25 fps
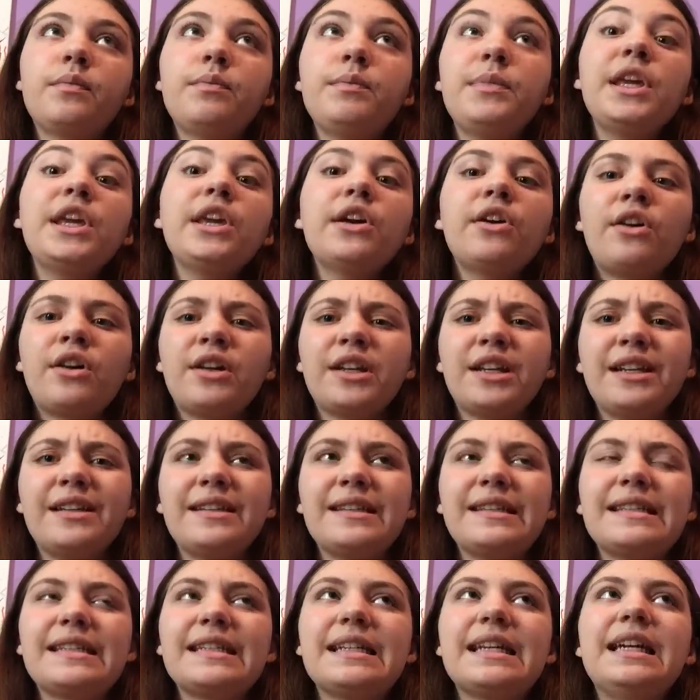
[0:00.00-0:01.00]
be
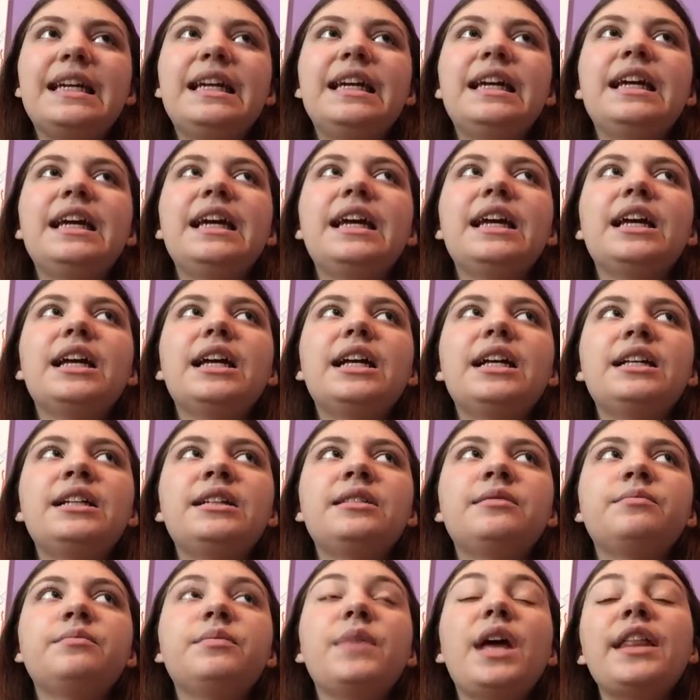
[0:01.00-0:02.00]
honest.
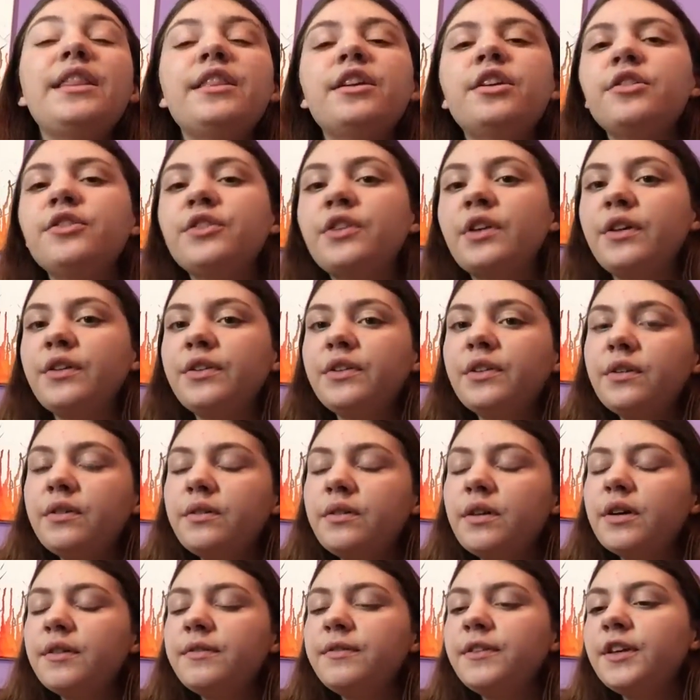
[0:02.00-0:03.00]
And there's
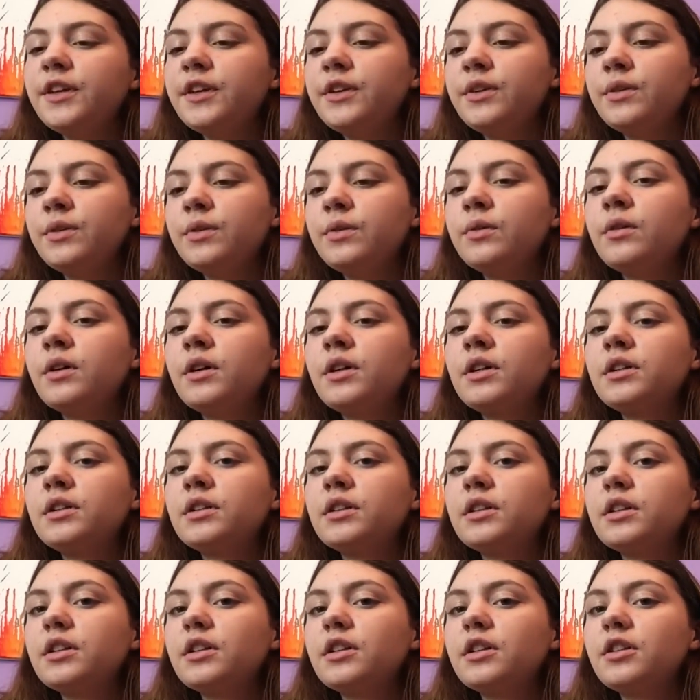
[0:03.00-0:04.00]
also a few
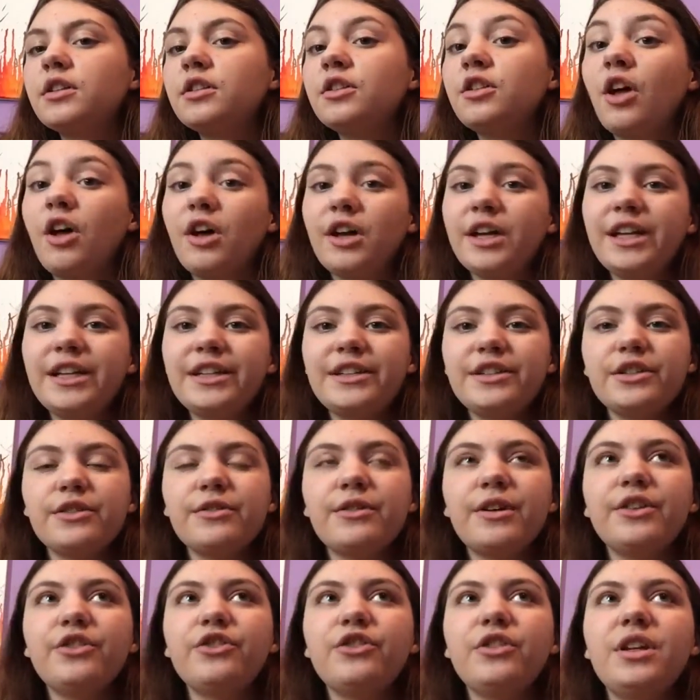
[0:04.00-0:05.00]
long answer
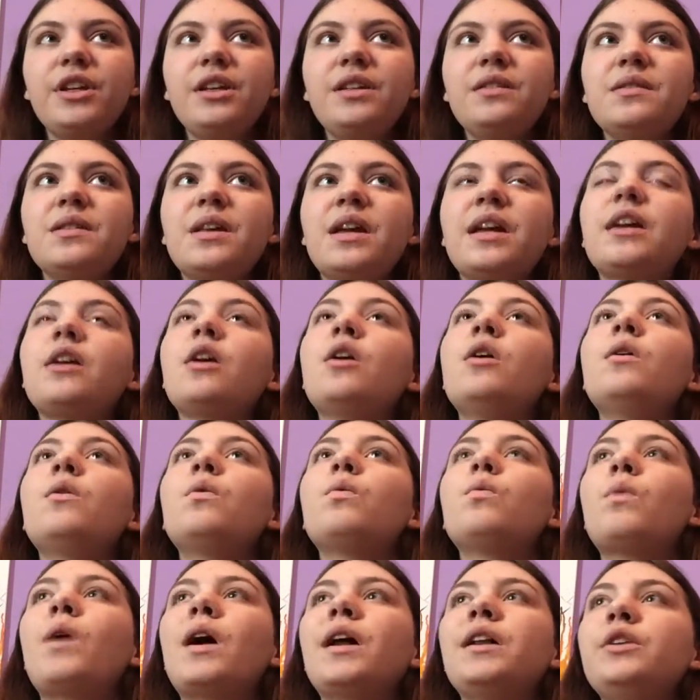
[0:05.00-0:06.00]
questions like,
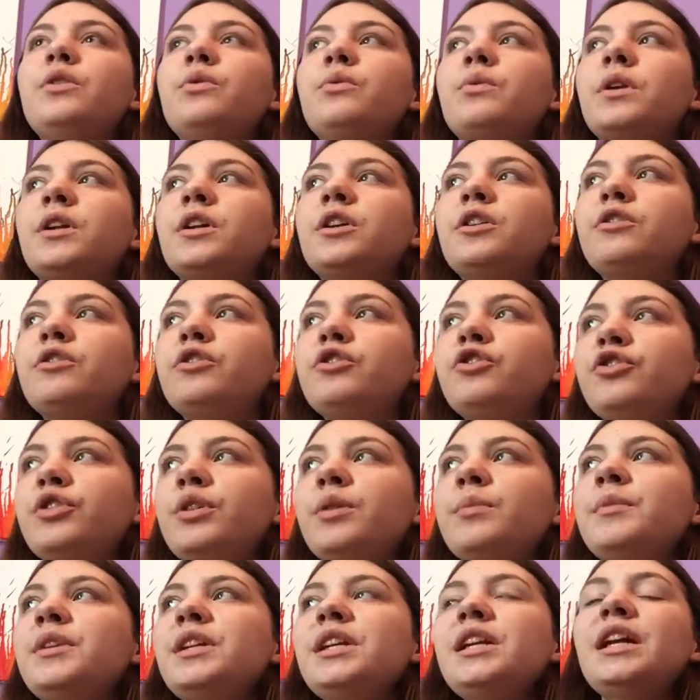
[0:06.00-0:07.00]
why do you want to go to
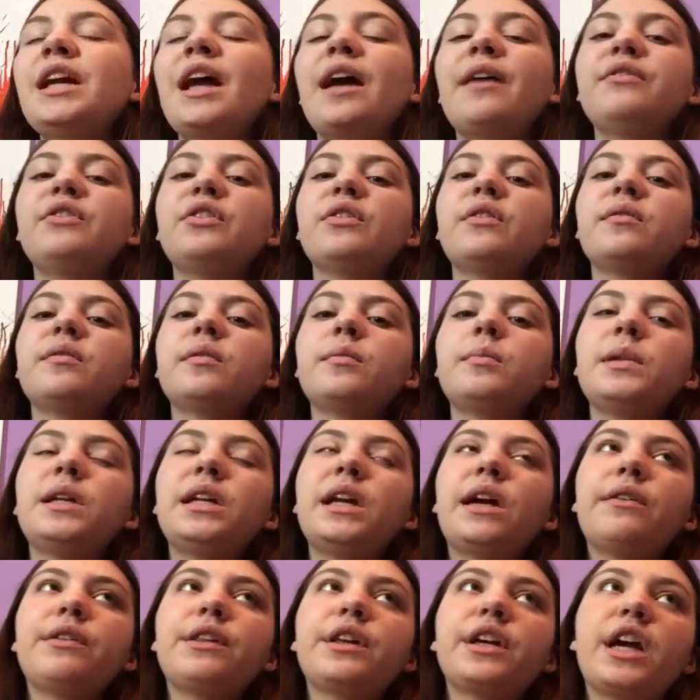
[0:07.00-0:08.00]
Germany? Have you ever
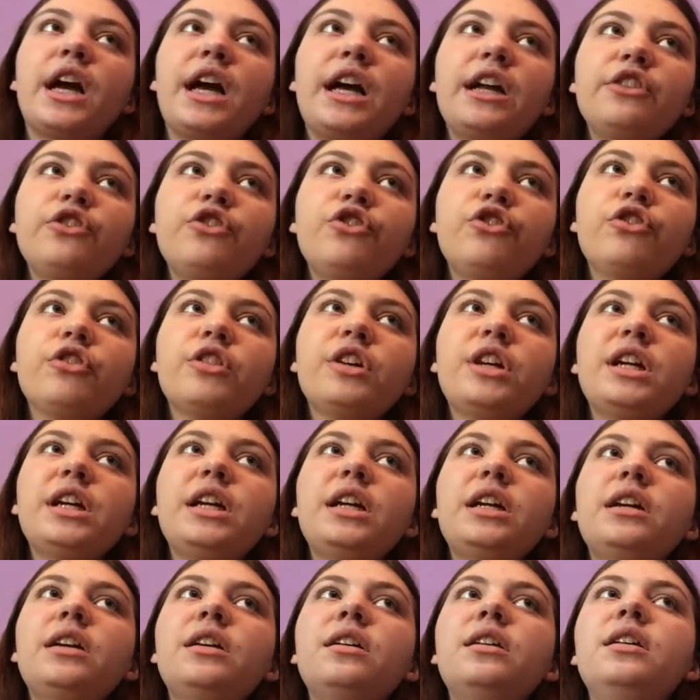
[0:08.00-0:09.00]
been out of the
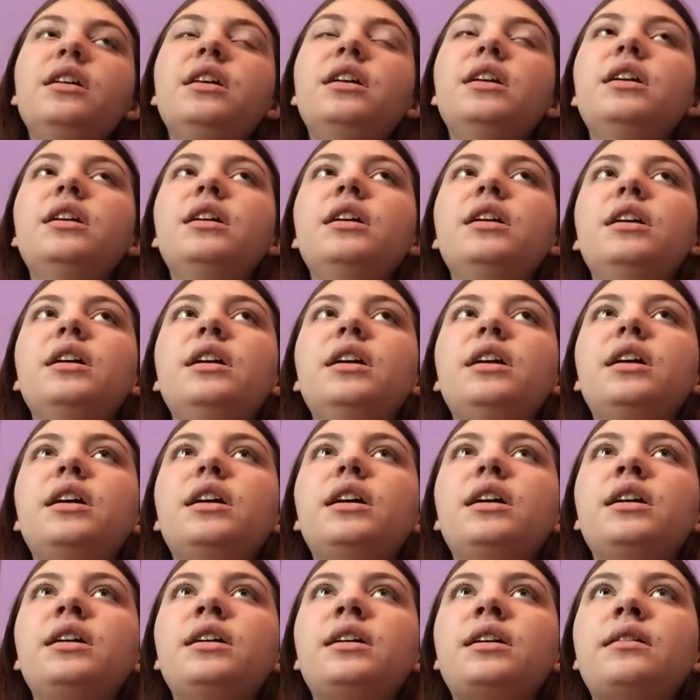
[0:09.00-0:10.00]
country?
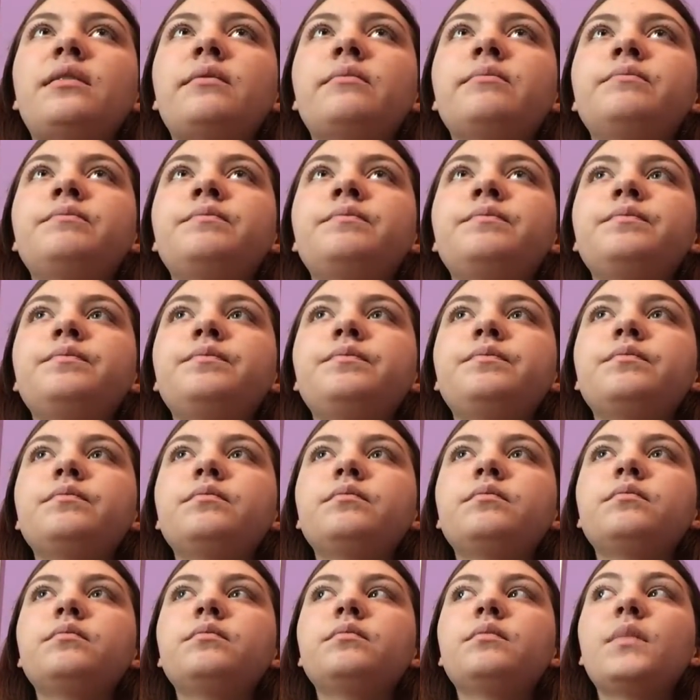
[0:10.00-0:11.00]

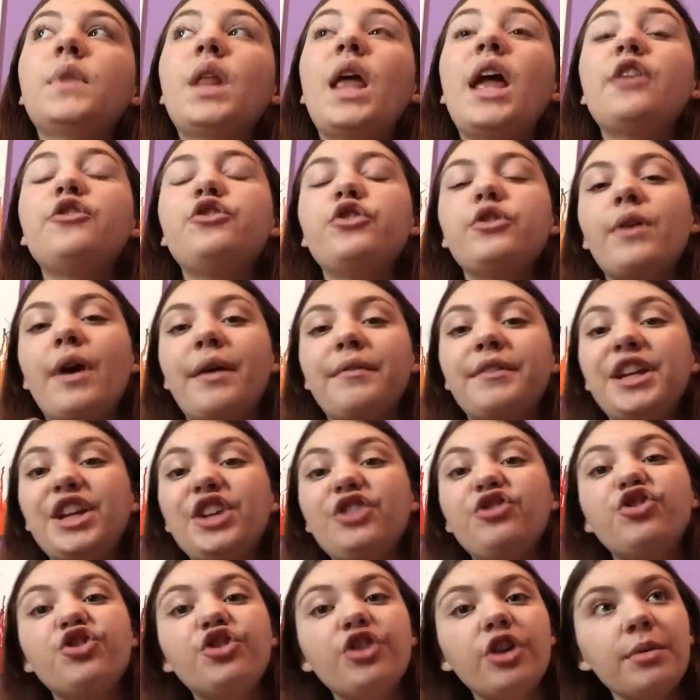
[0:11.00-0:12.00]
Do you have
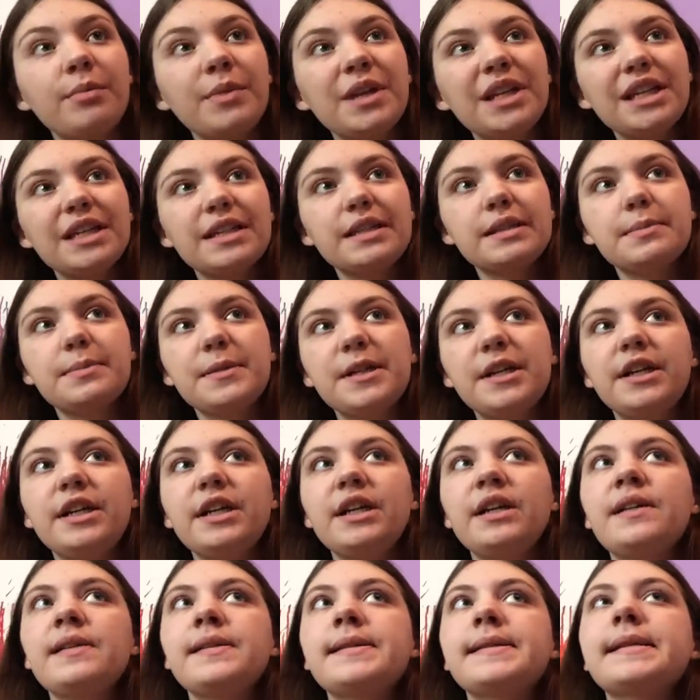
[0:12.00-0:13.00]
any German
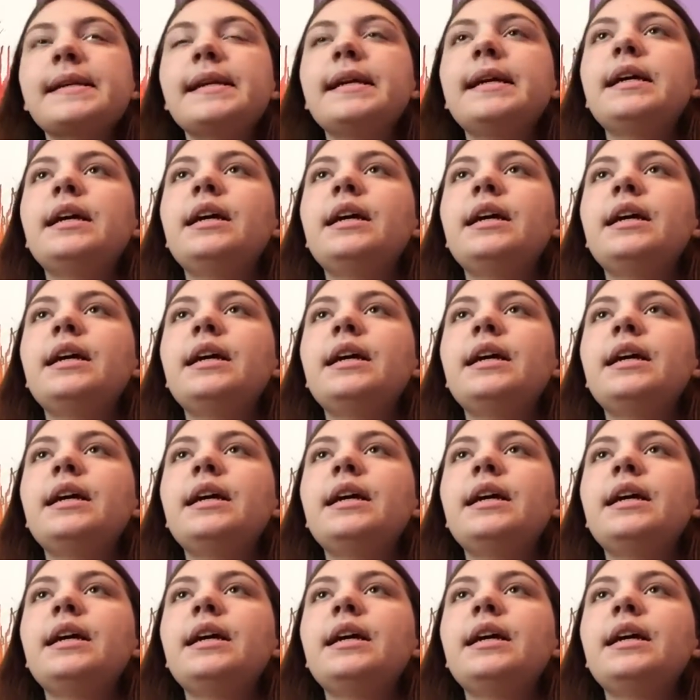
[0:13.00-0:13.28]
experience?